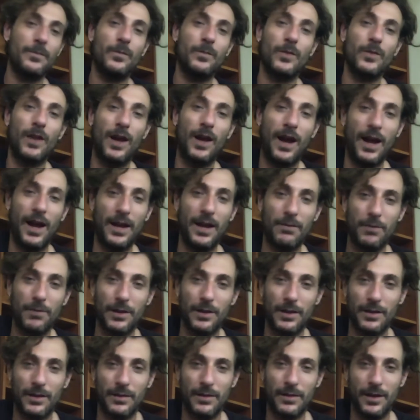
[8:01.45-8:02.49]
I
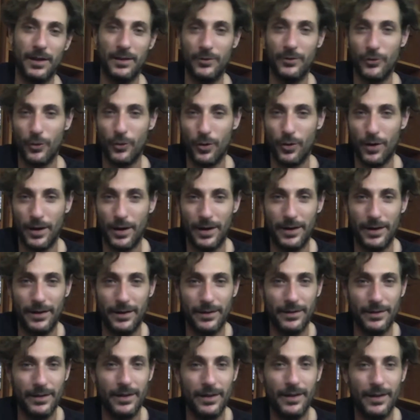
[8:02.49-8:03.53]
really enjoy,
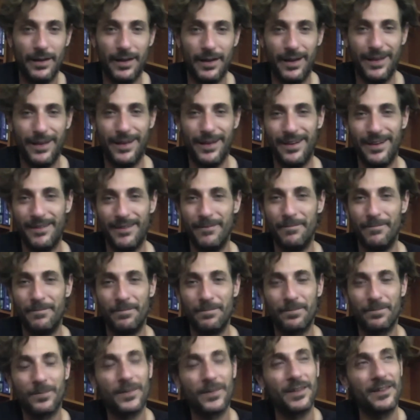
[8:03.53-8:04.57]

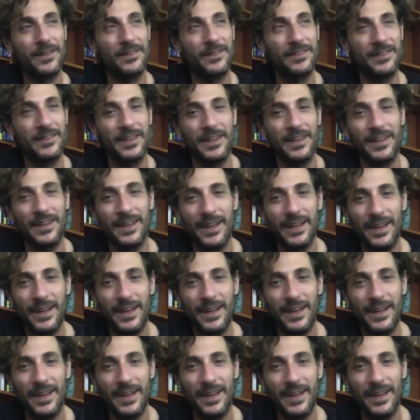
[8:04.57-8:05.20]
let's see,